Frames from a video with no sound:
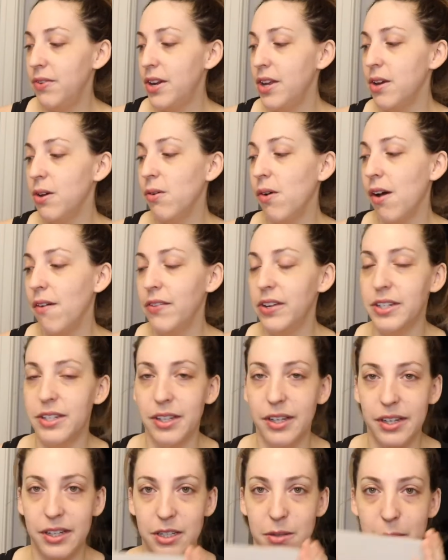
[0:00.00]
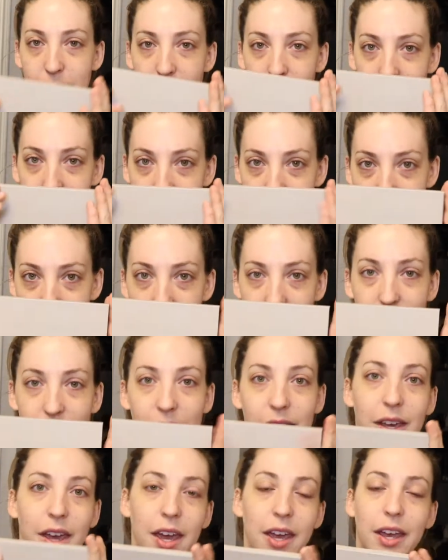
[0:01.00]
video obviously is about the
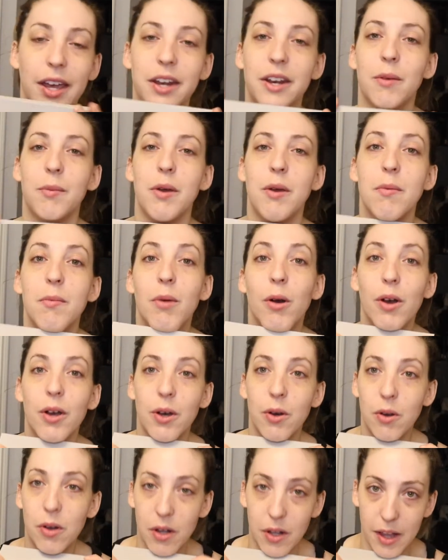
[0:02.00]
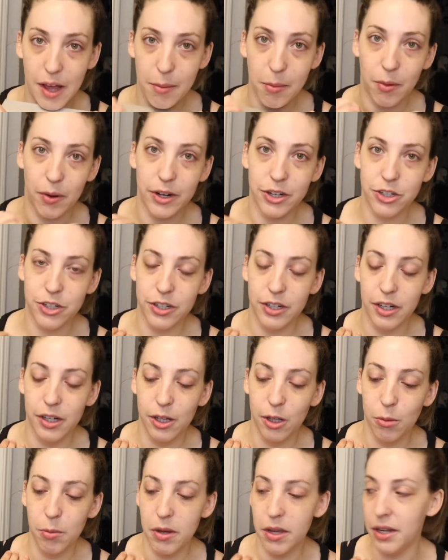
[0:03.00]
KKW Mario collaboration, a
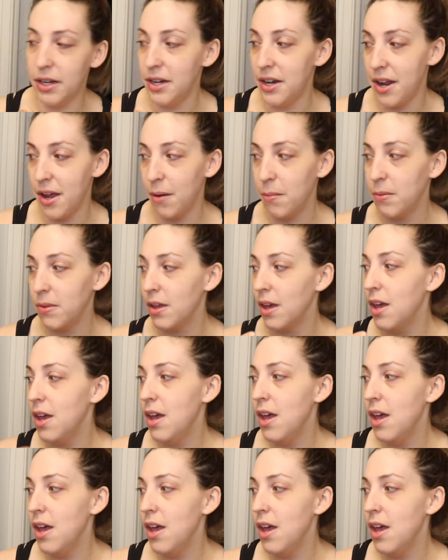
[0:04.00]
little bit in depth.